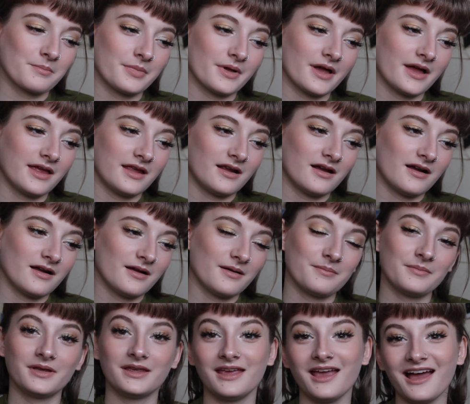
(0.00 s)
But
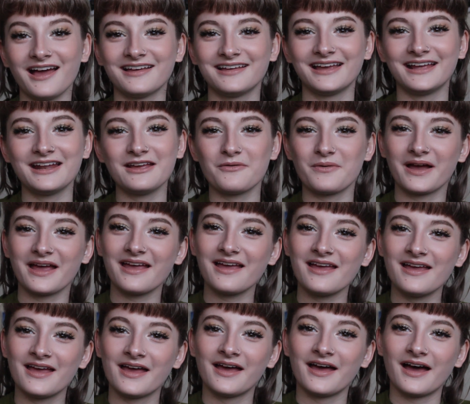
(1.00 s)
yeah, anyway,